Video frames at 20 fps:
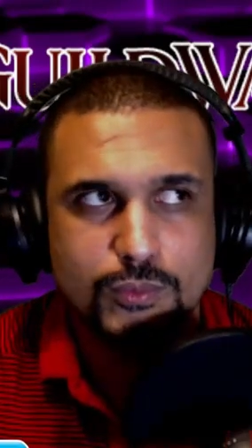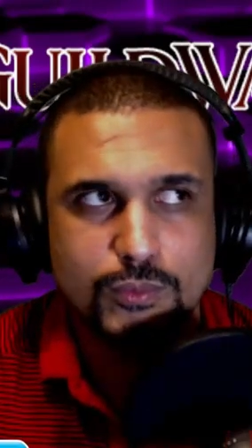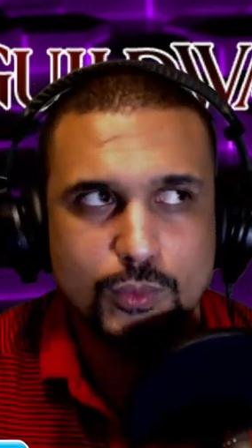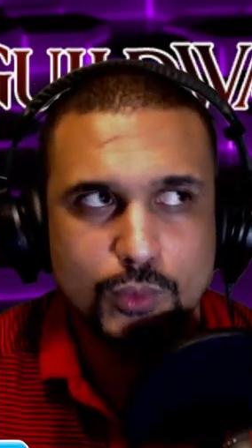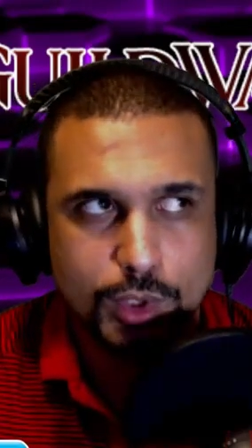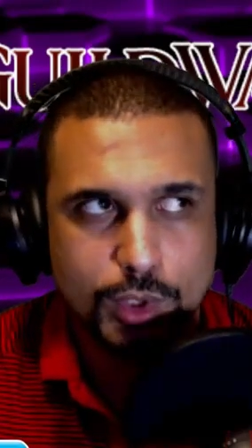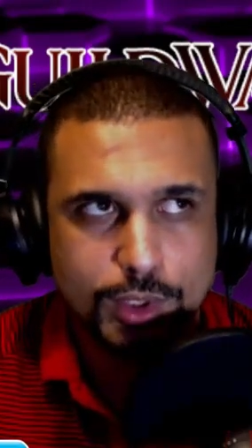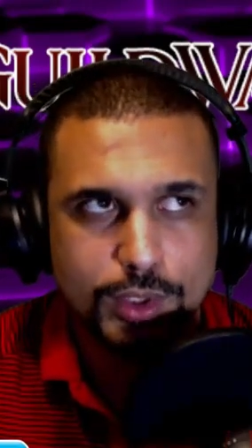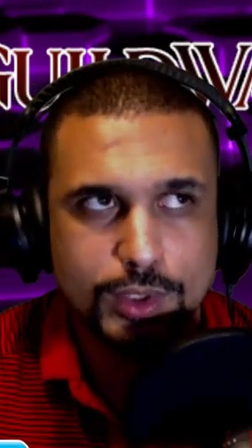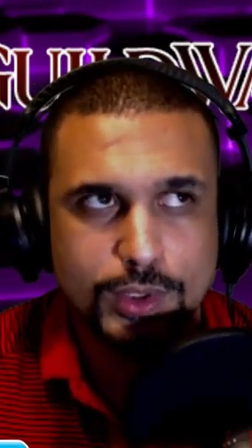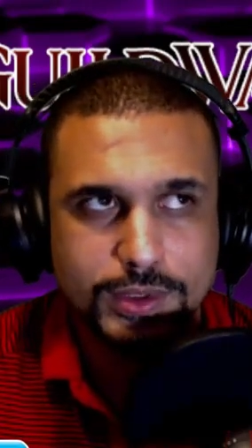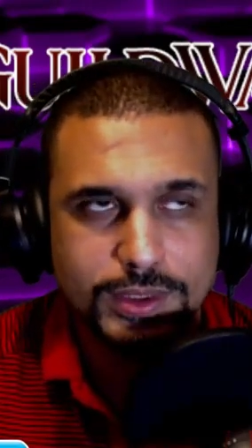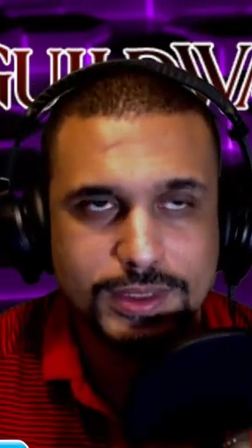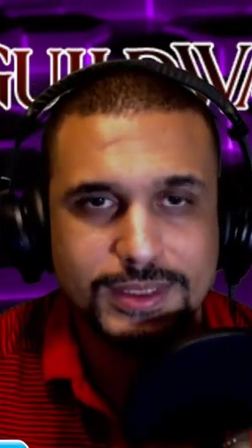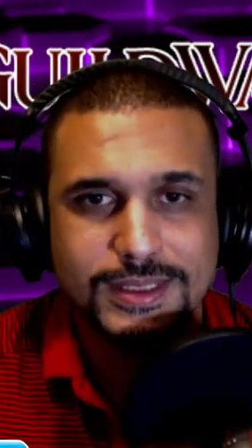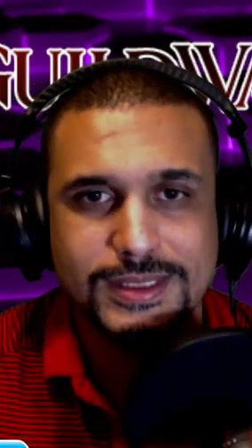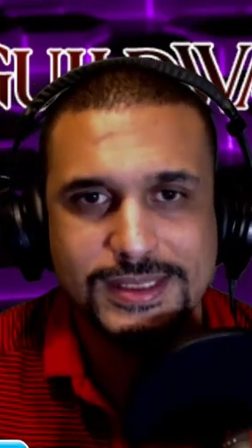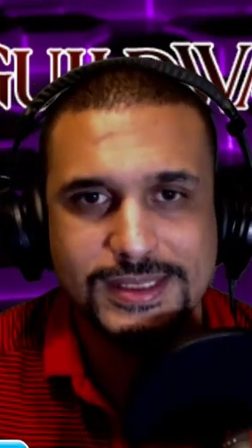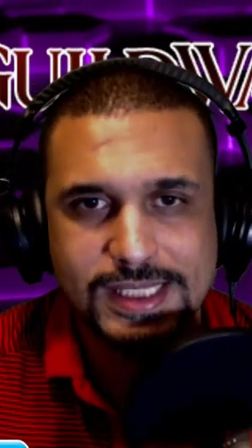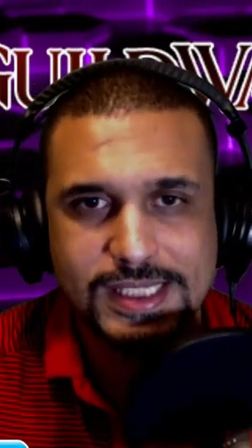World
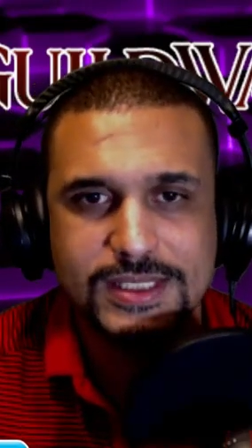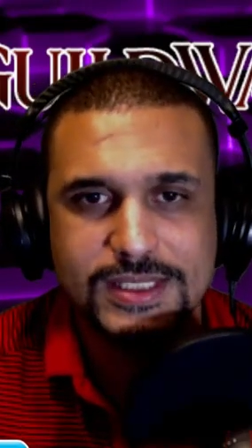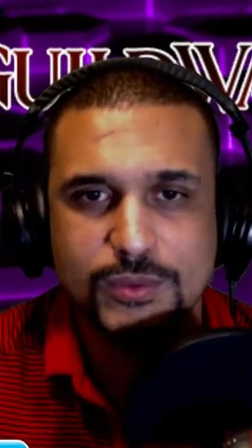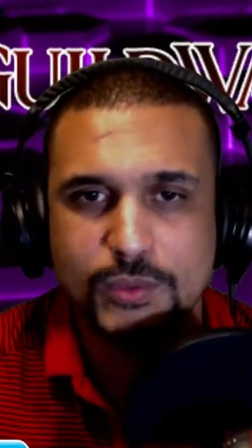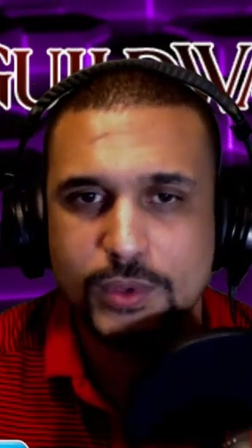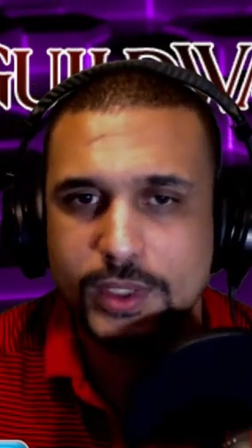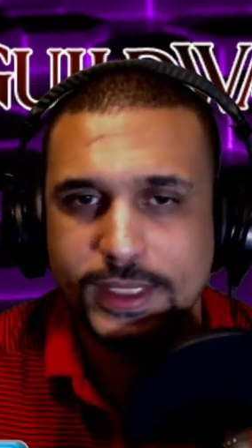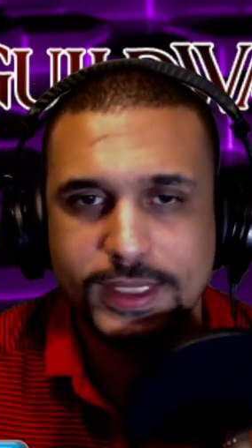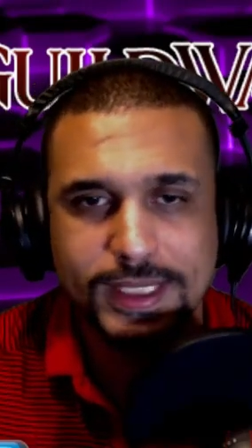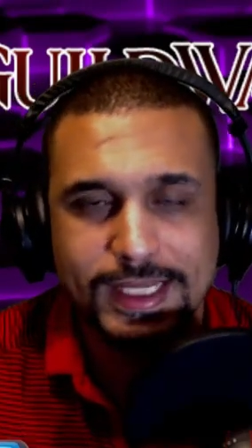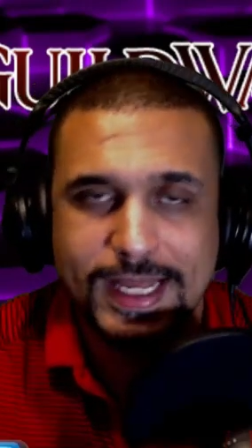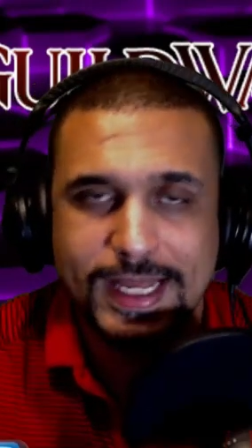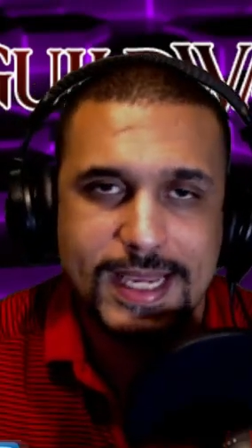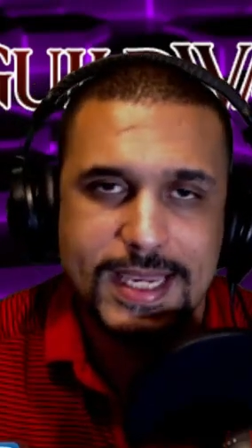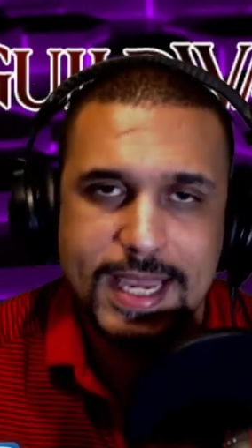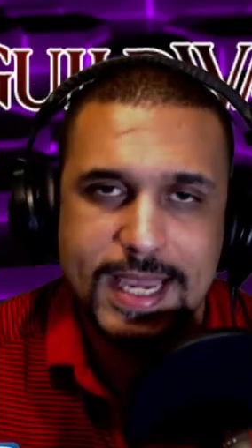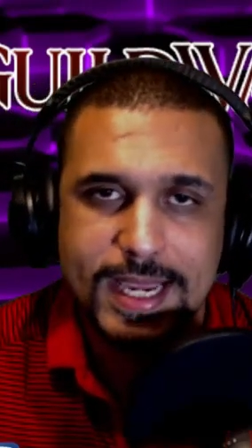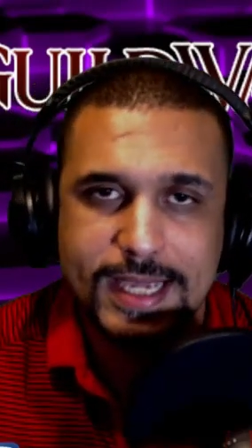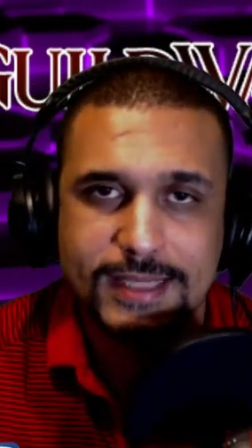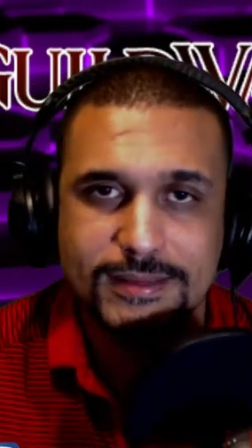Season 1, and they
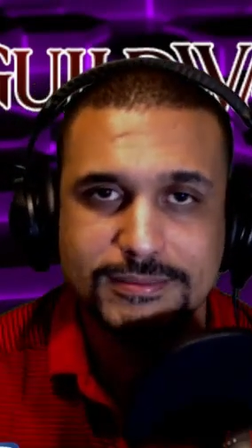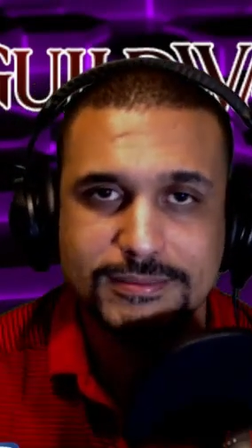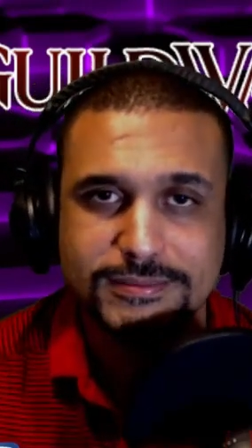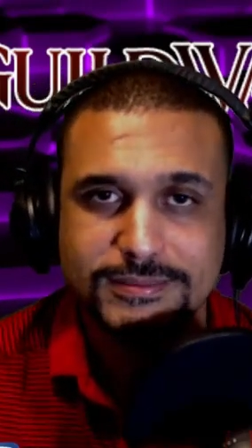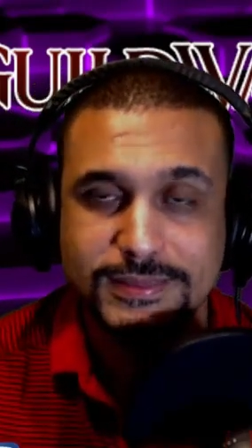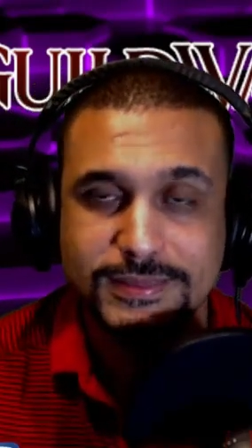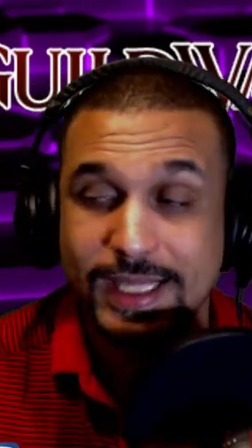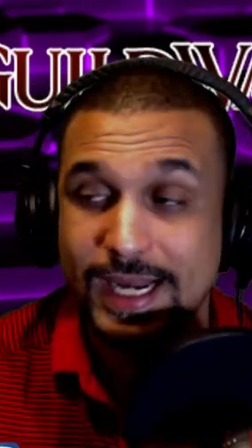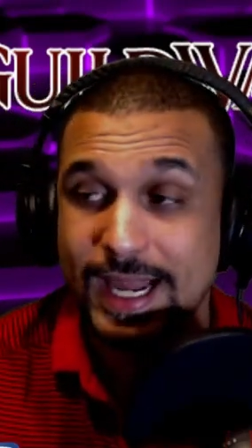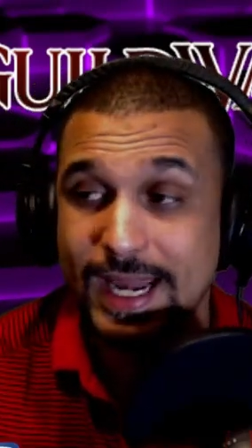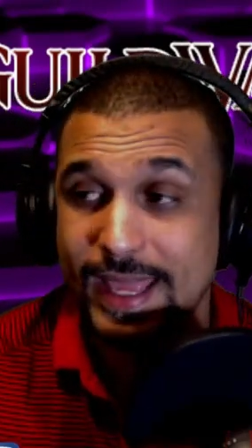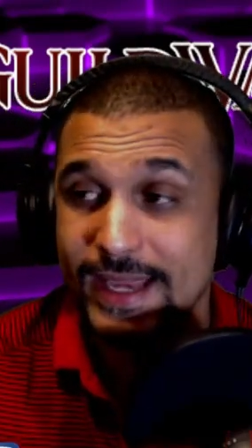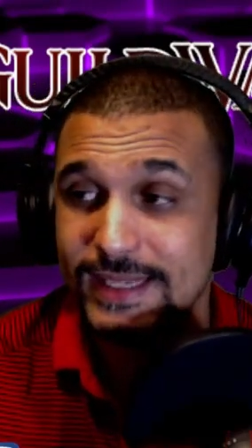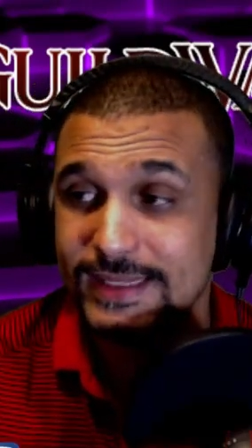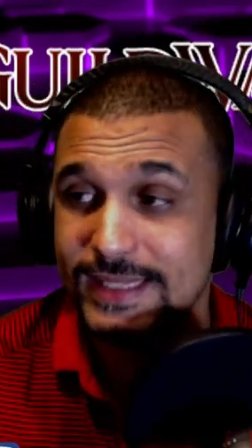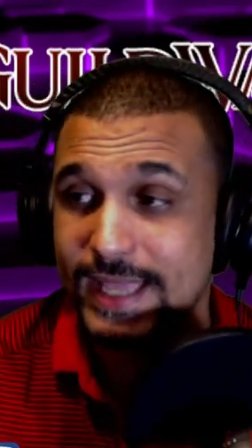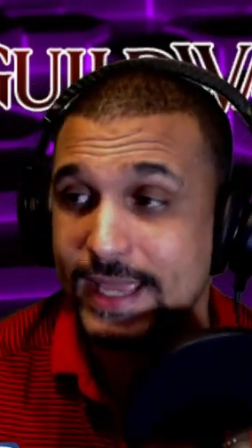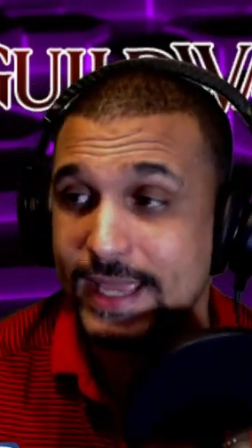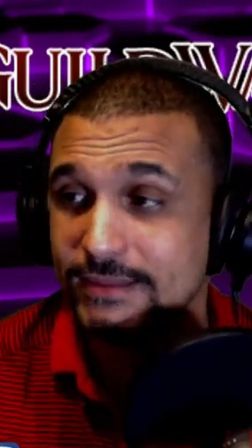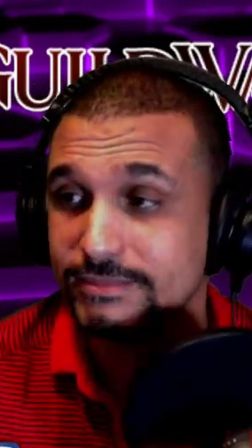can't. And I like that,